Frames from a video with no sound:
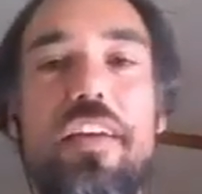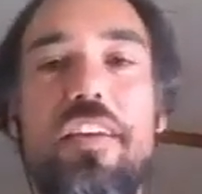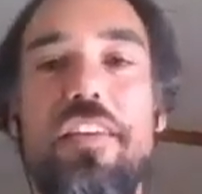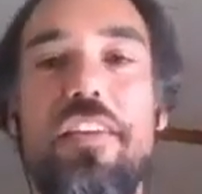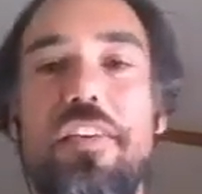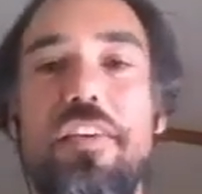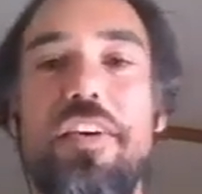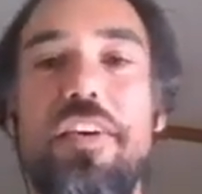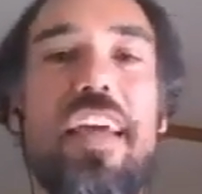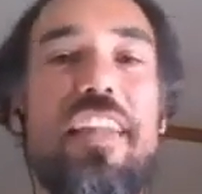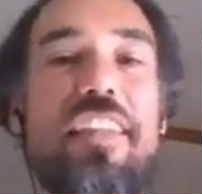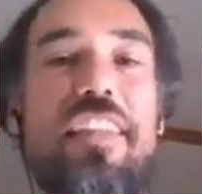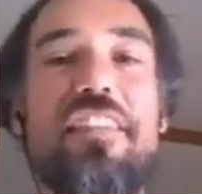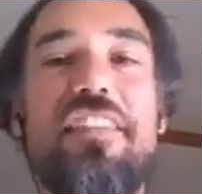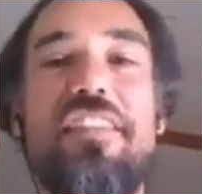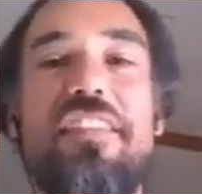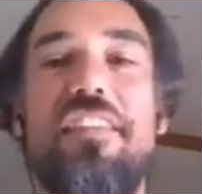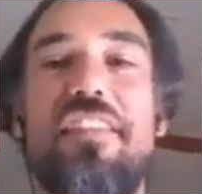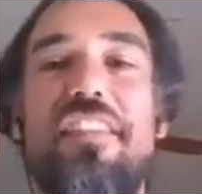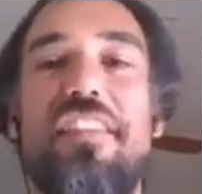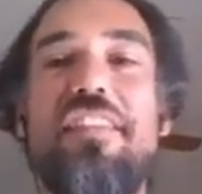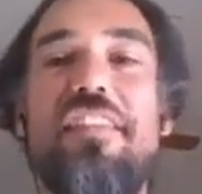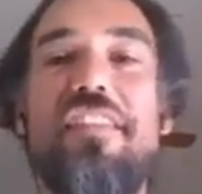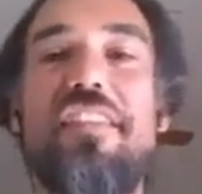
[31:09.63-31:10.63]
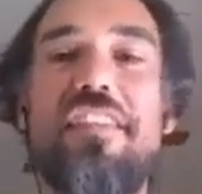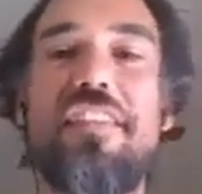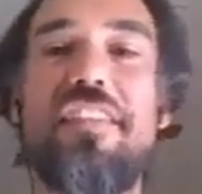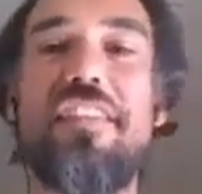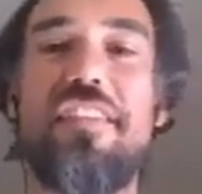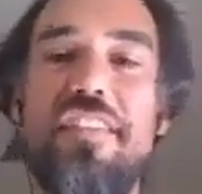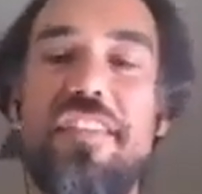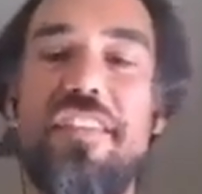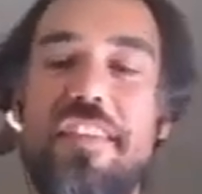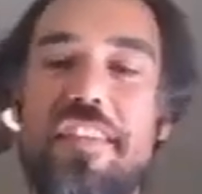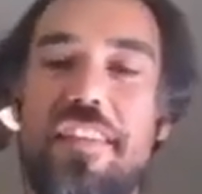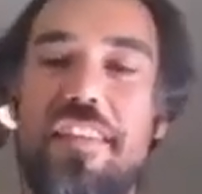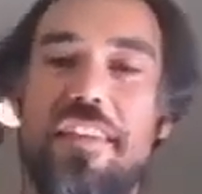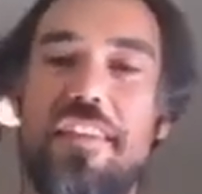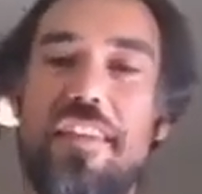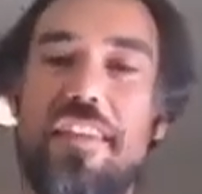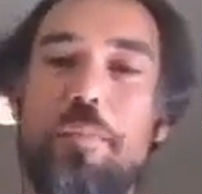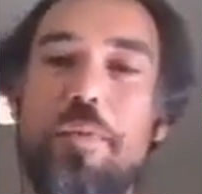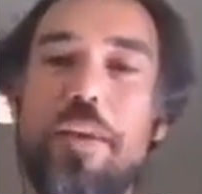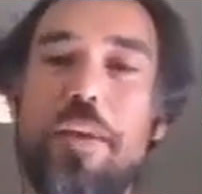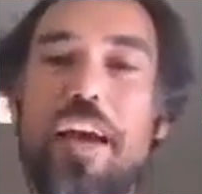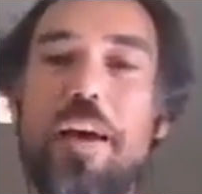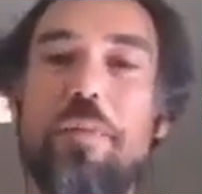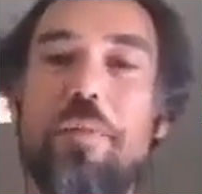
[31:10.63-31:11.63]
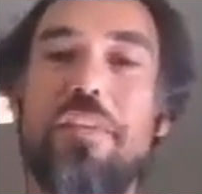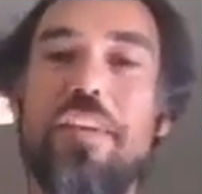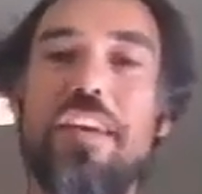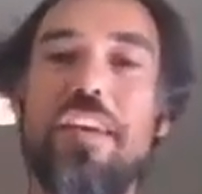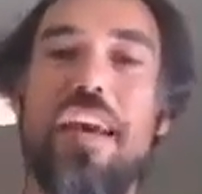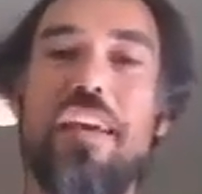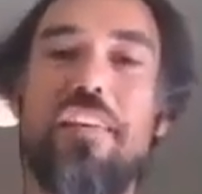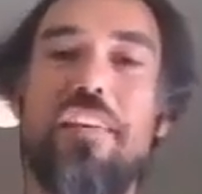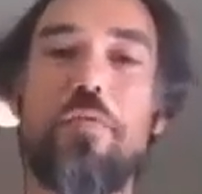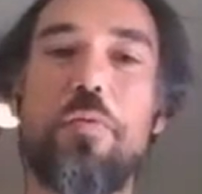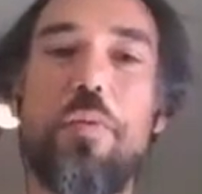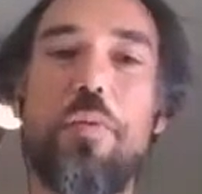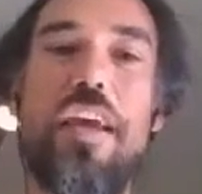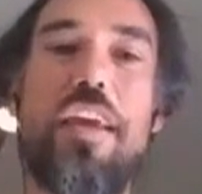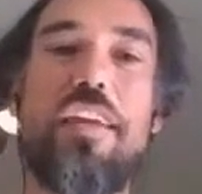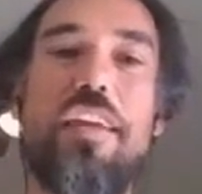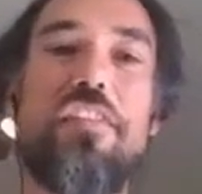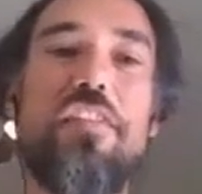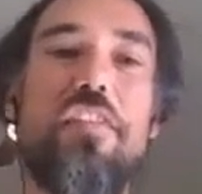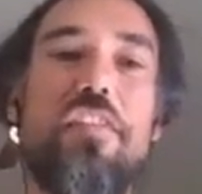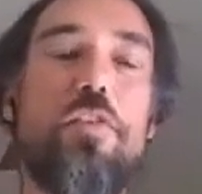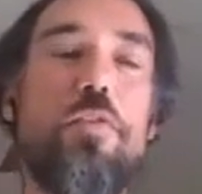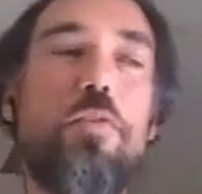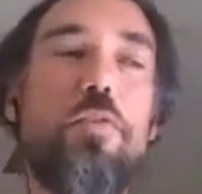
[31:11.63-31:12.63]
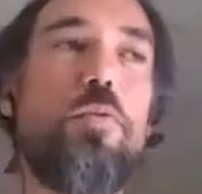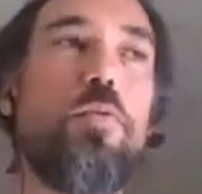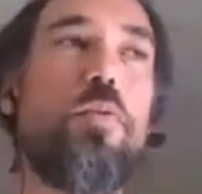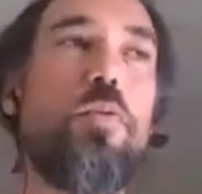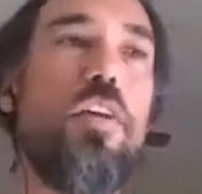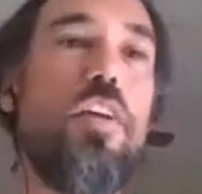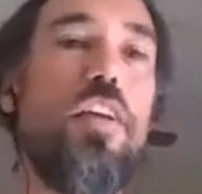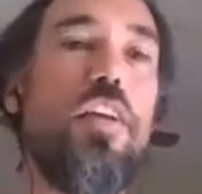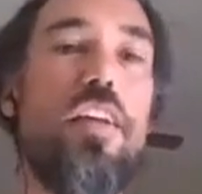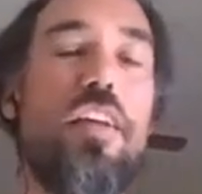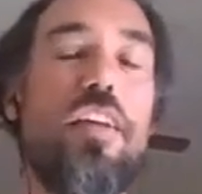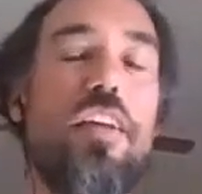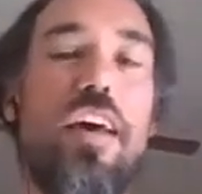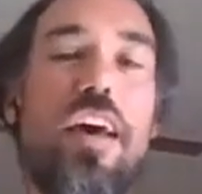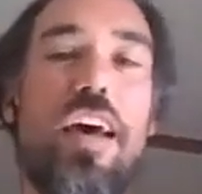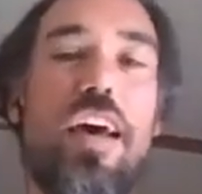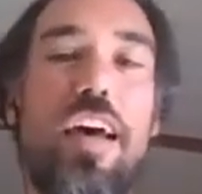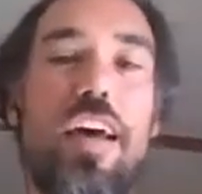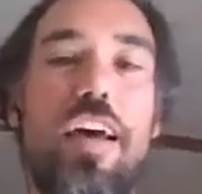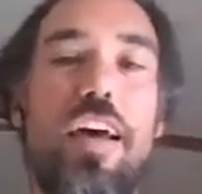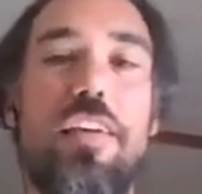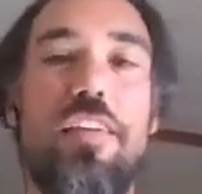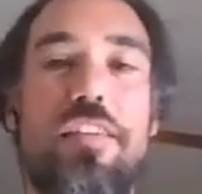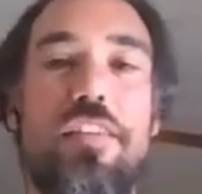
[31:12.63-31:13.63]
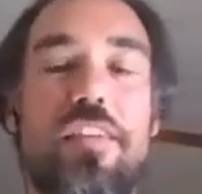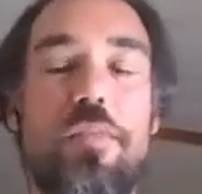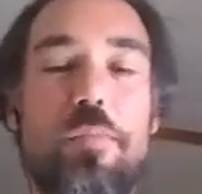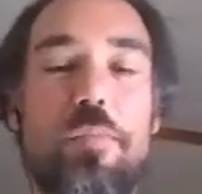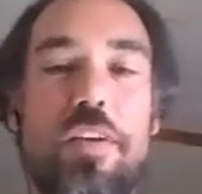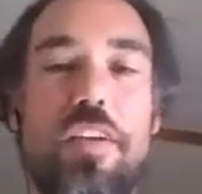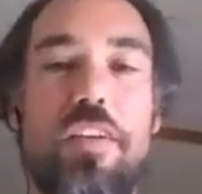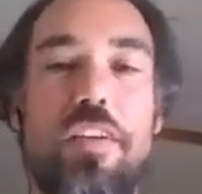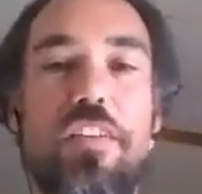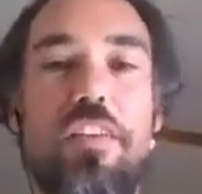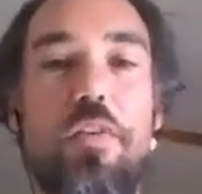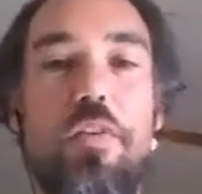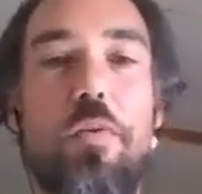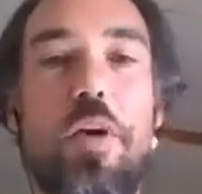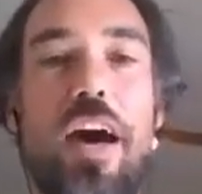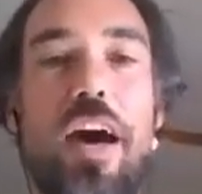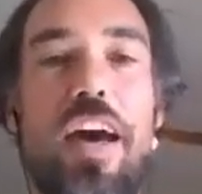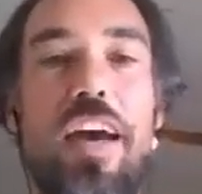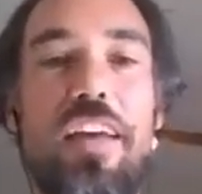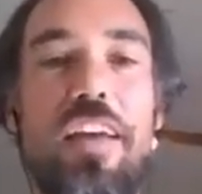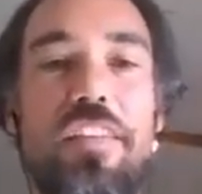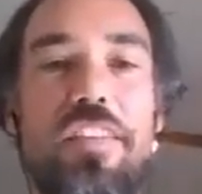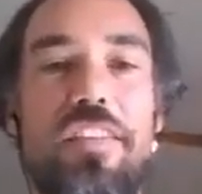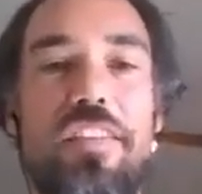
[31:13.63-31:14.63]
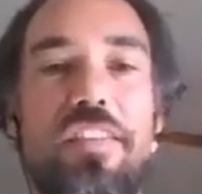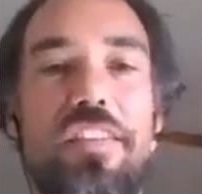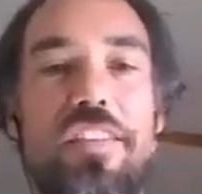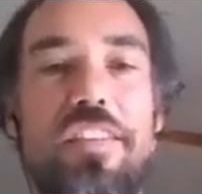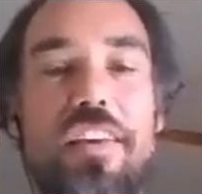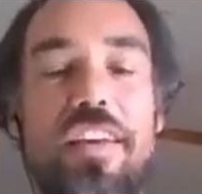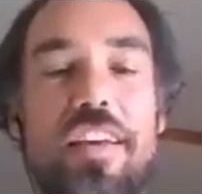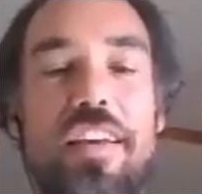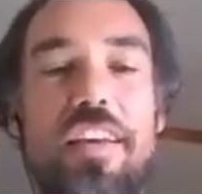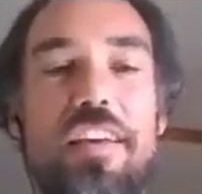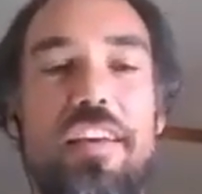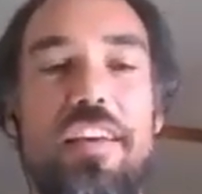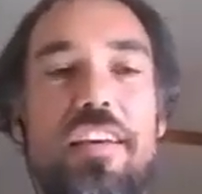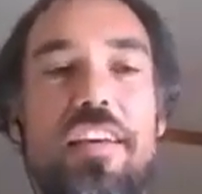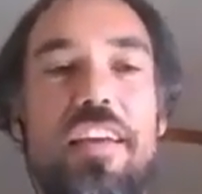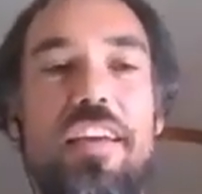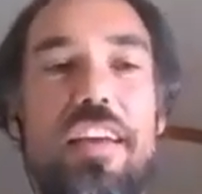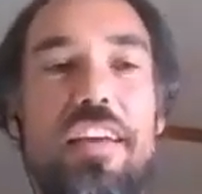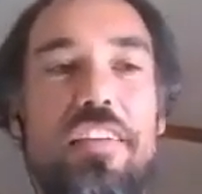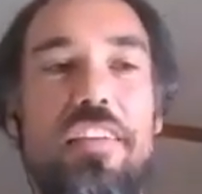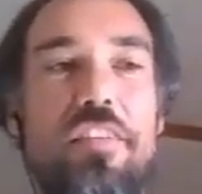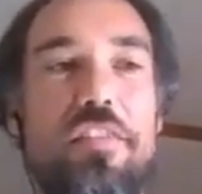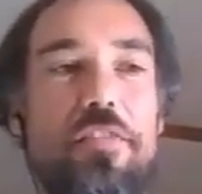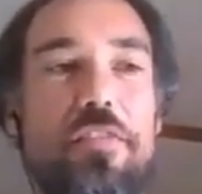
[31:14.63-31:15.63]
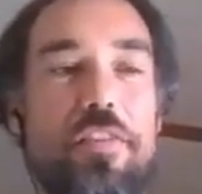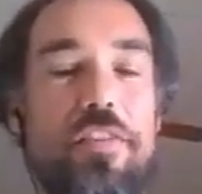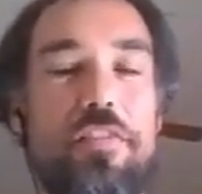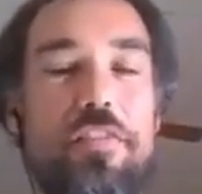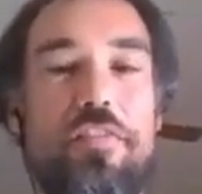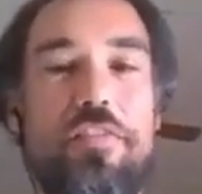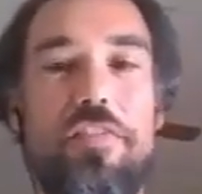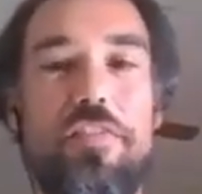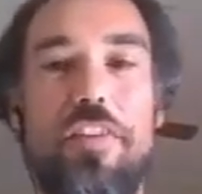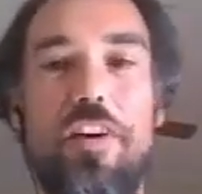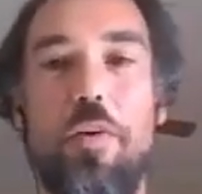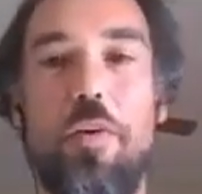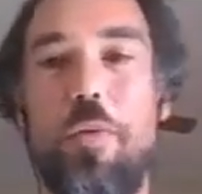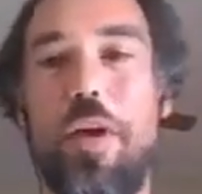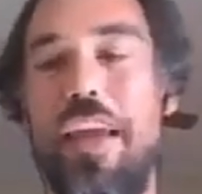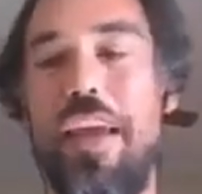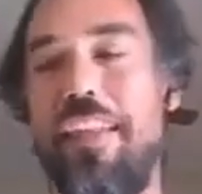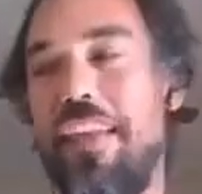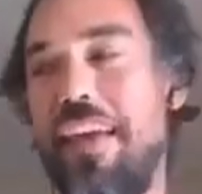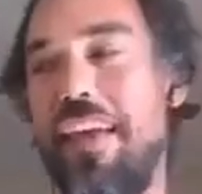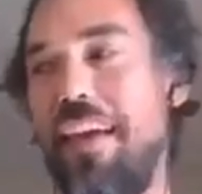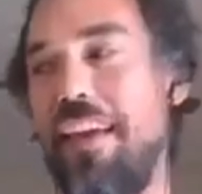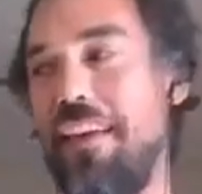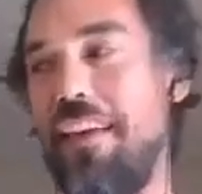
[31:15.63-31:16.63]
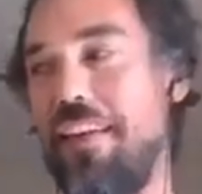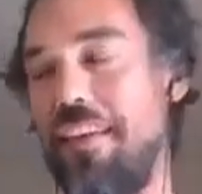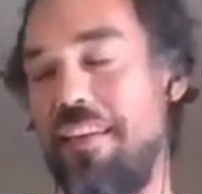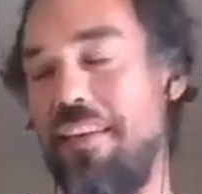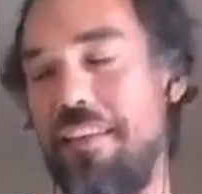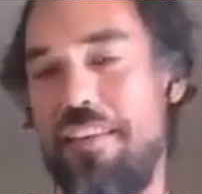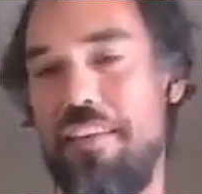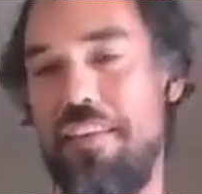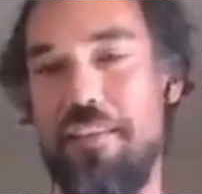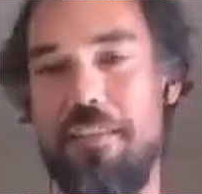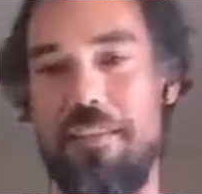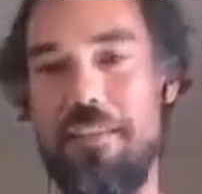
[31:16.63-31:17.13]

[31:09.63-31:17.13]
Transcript: So again, this this is it becomes a nice way to uh, to build U Is in in sort of a way that